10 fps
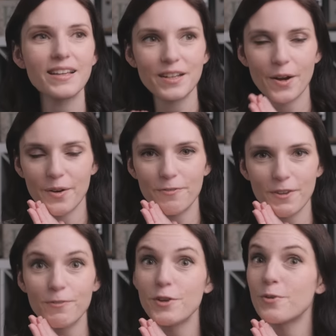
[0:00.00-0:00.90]
you know if,
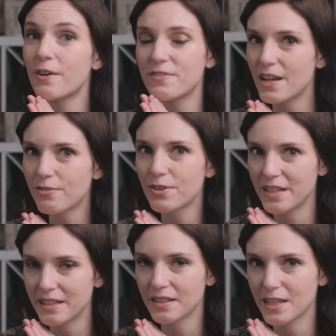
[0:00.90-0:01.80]
if you have never
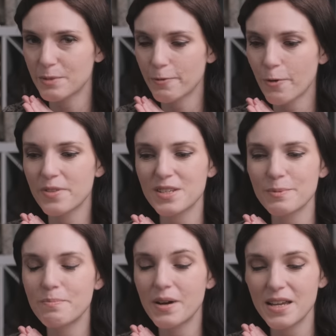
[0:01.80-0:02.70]
knit lace before this
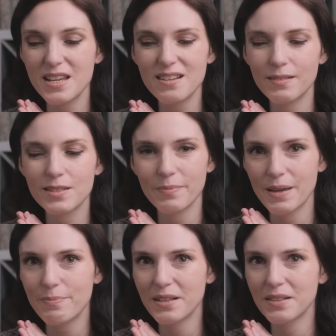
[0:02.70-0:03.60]
might this
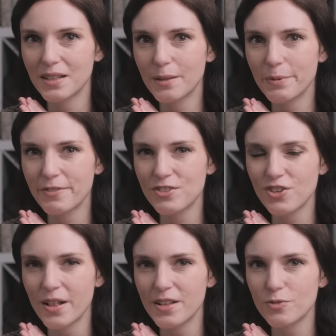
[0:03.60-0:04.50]
might be a little bit of a
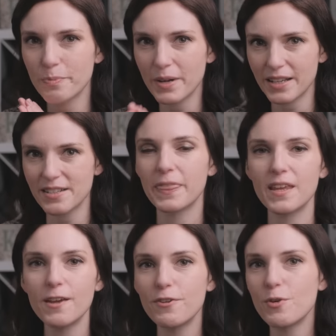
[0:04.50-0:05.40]
challenge but
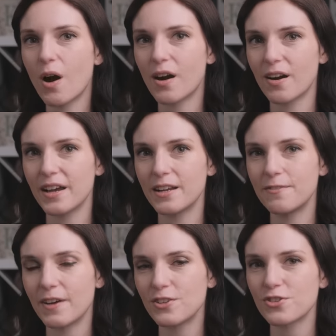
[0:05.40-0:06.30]
if you are an
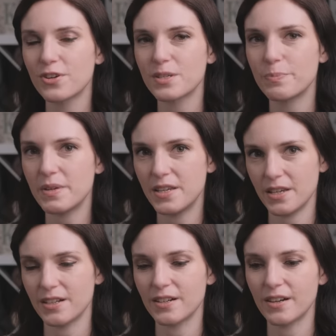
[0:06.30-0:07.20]
adventurous
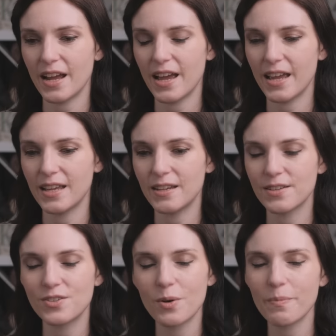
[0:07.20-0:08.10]
beginner and
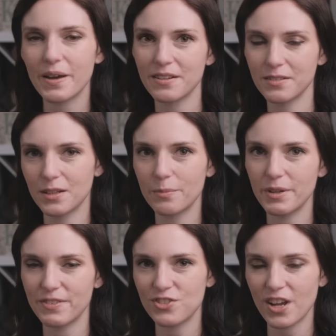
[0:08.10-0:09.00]
don't mind a little bit
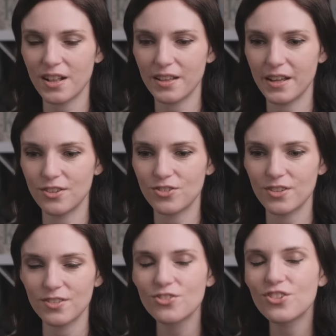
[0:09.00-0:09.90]
of a challenge
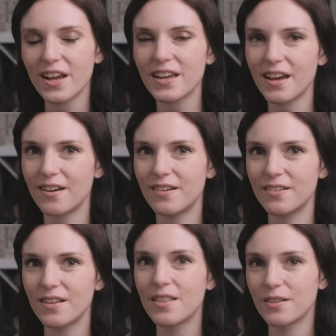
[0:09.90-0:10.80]
check
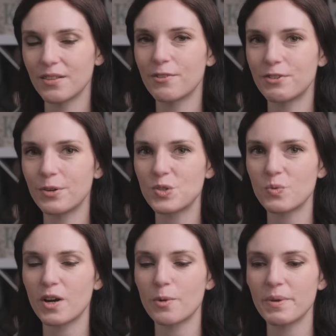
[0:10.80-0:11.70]
out the Love Note
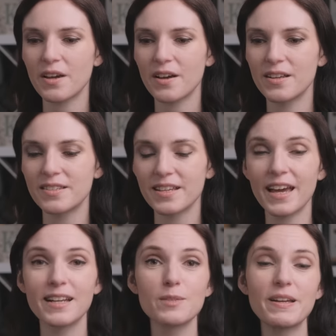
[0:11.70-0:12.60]
sweater because,
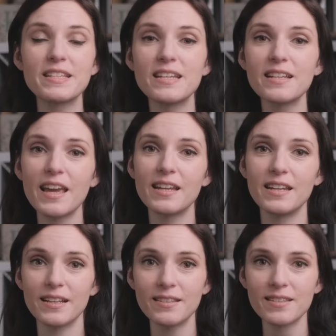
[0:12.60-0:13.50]
again, it's by Tin Can
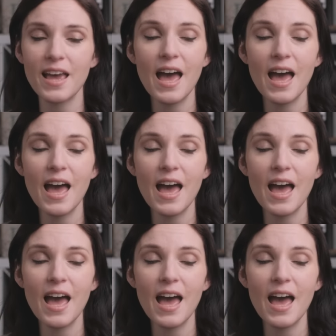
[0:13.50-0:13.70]
Knits,